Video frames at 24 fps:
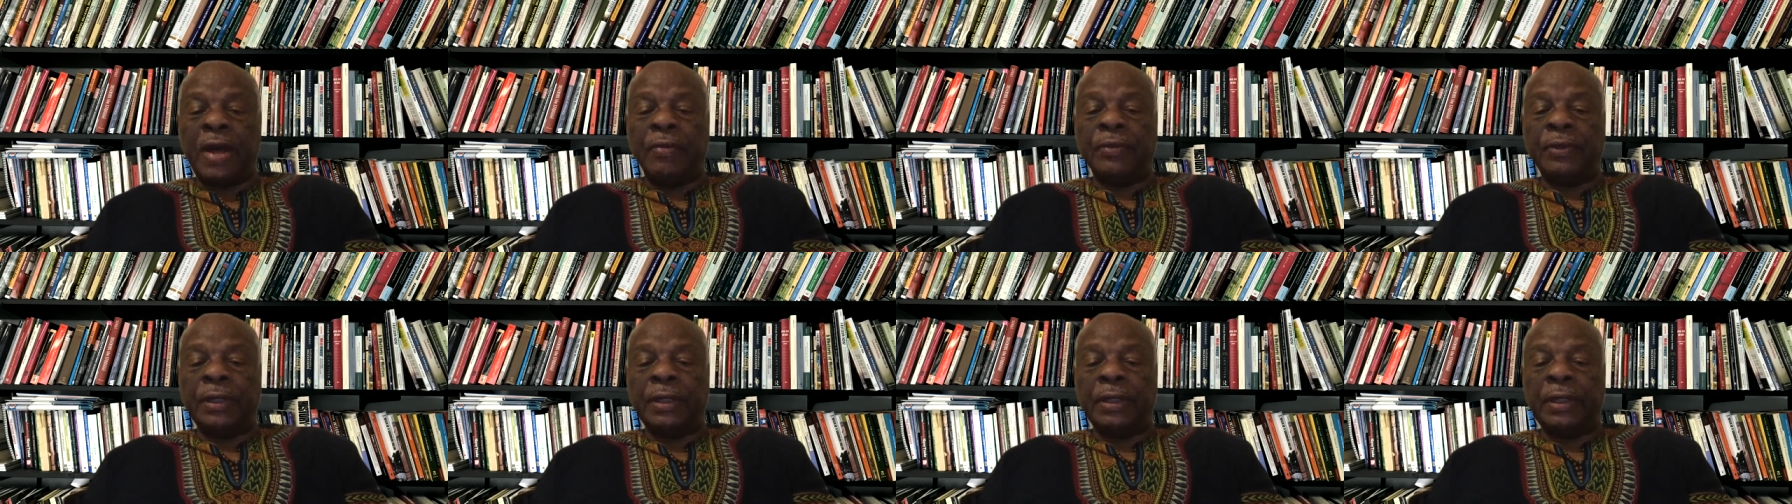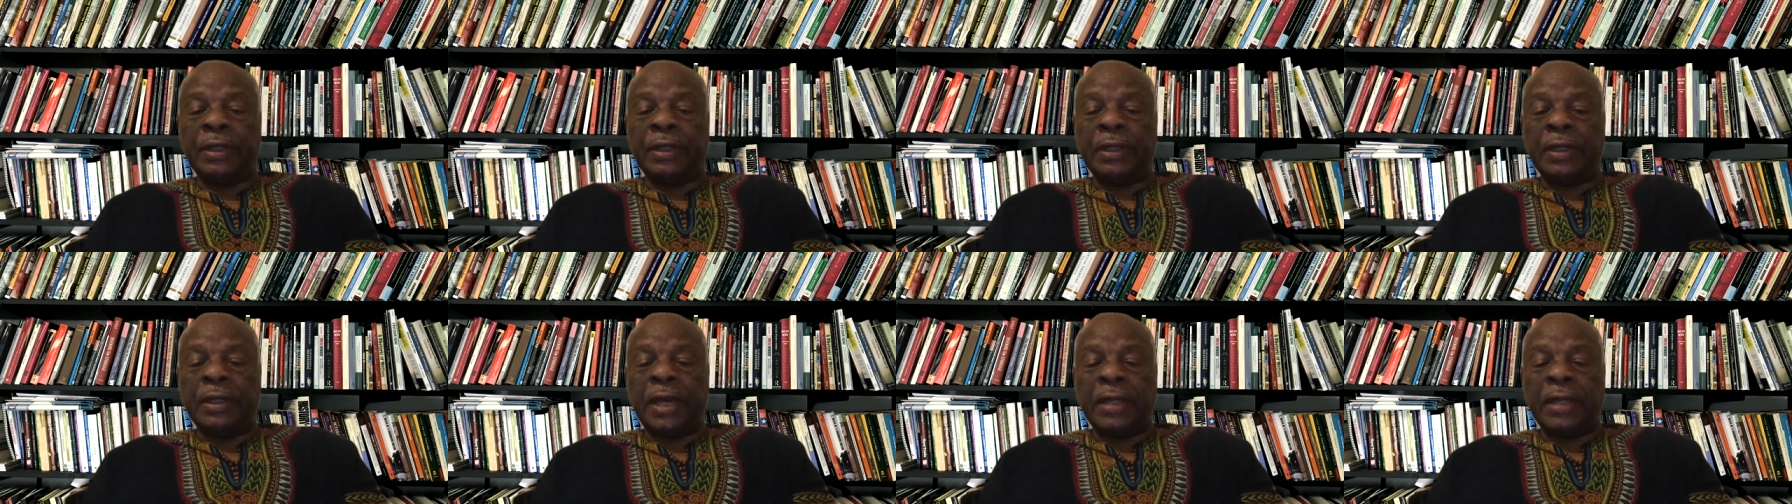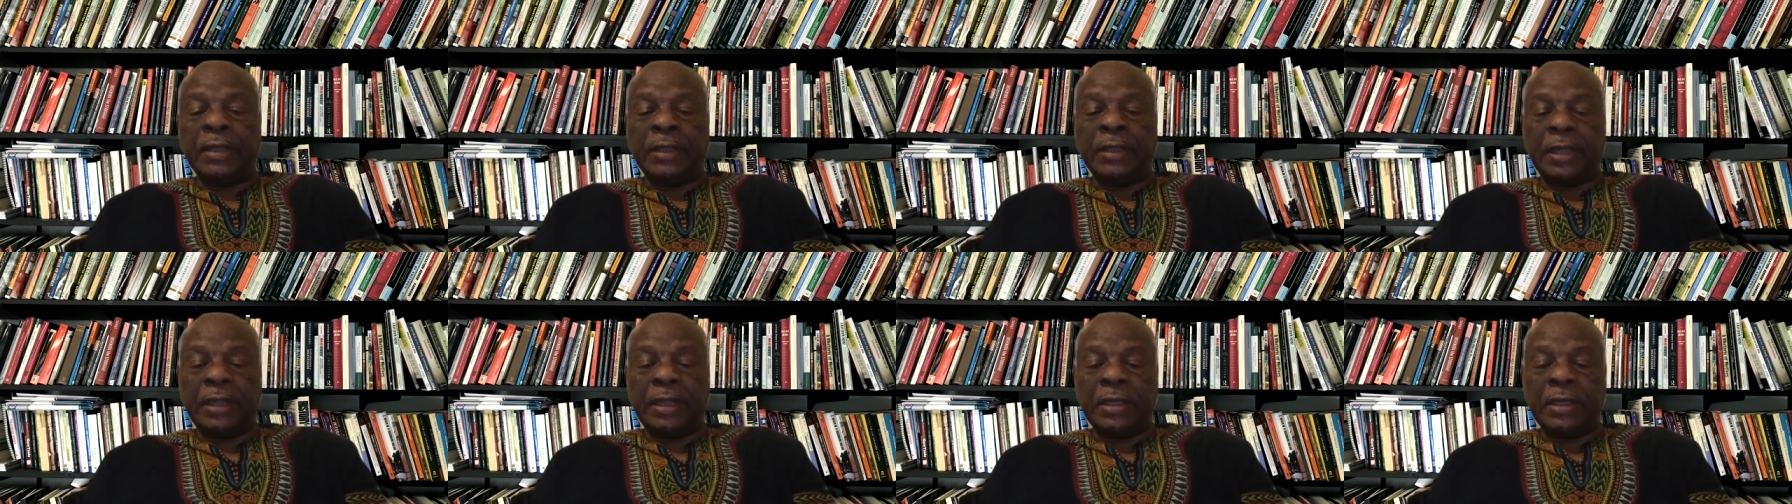in
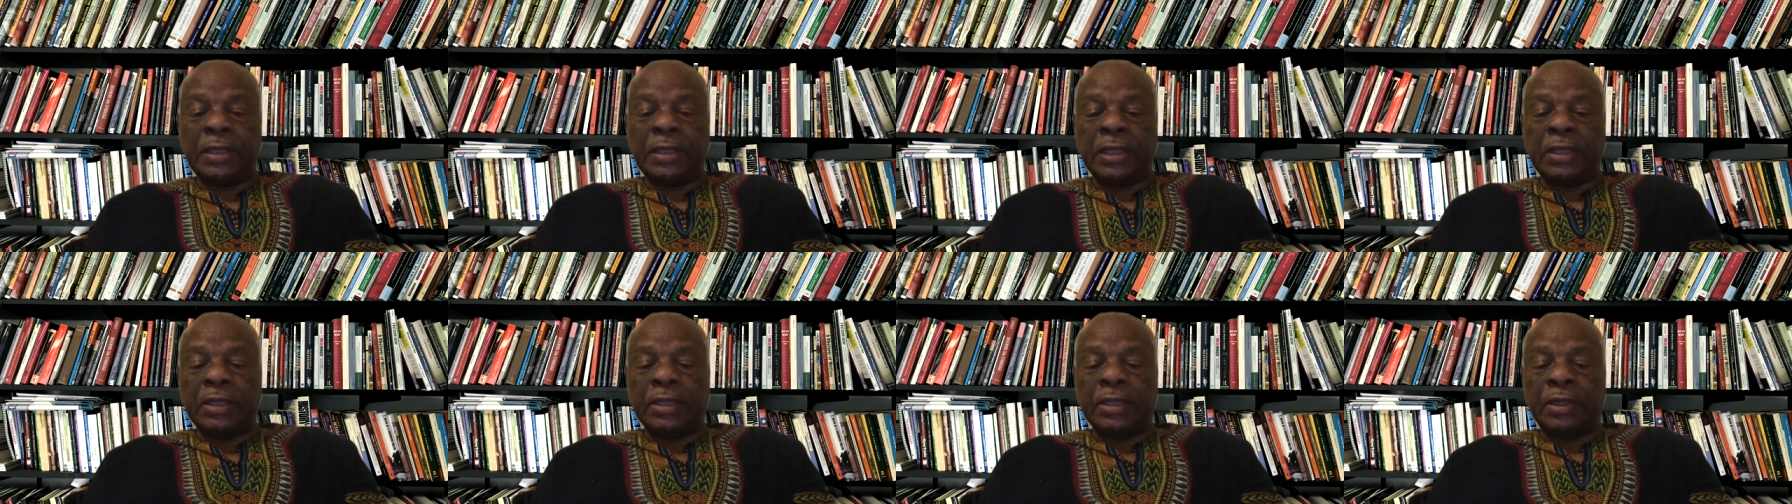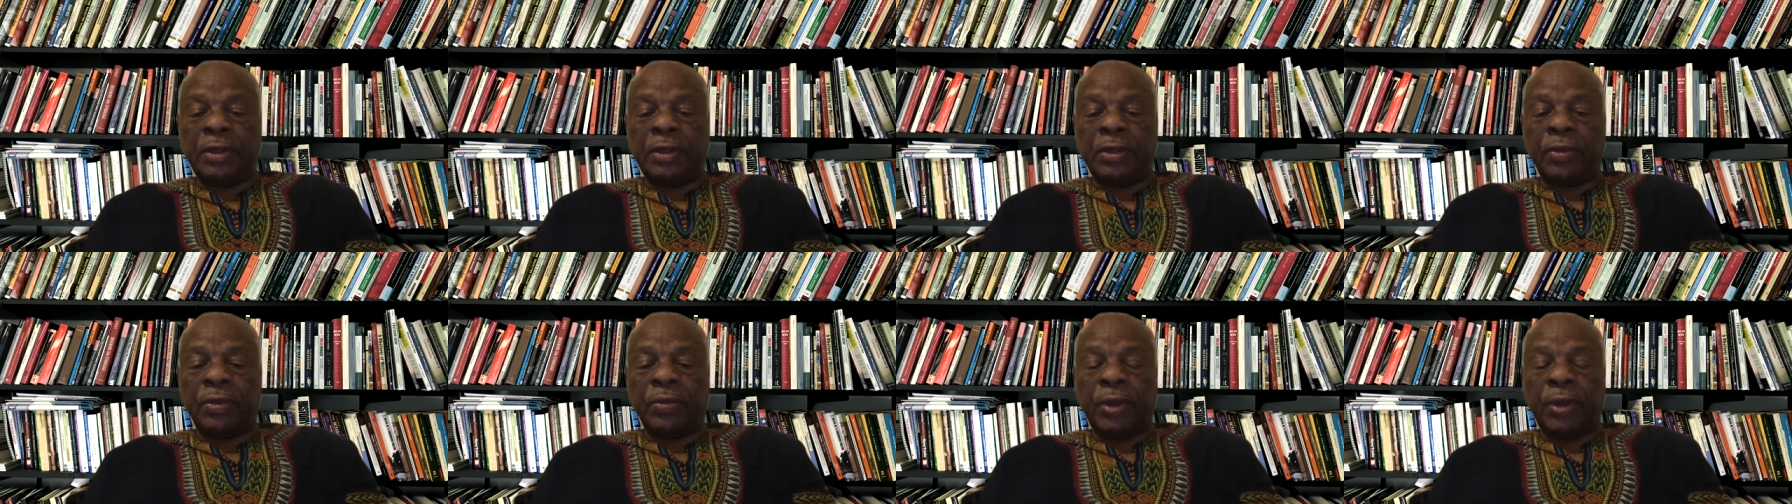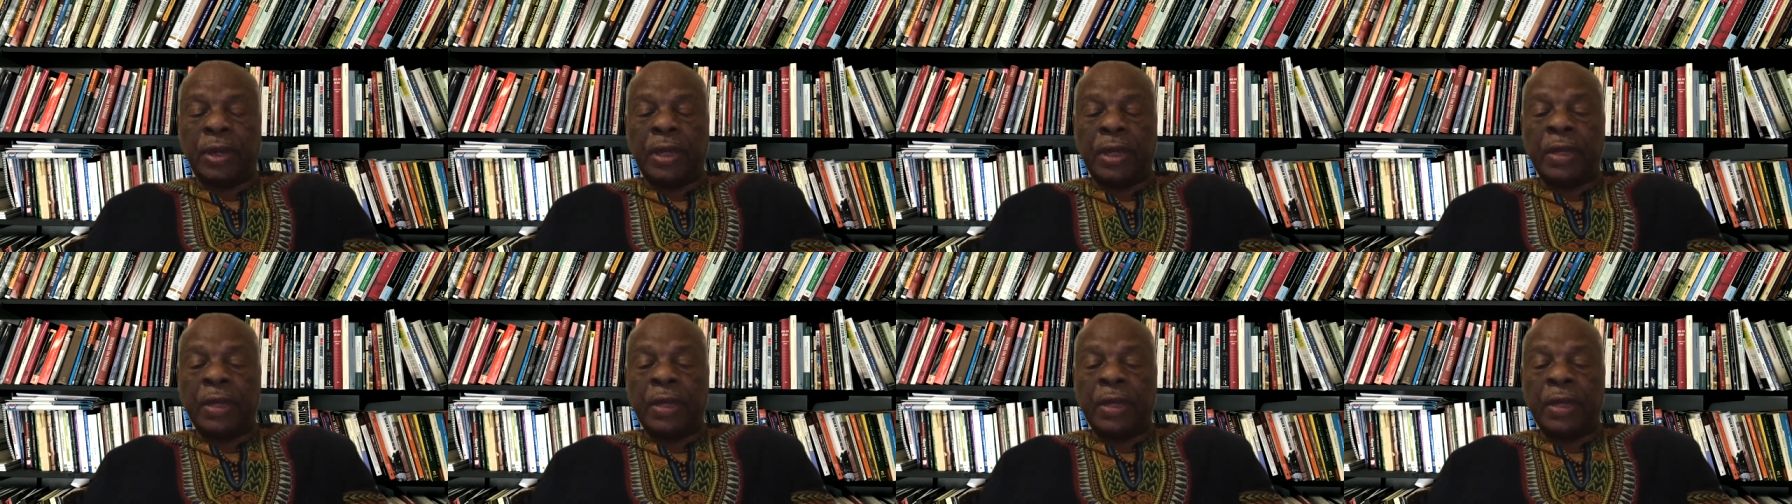1963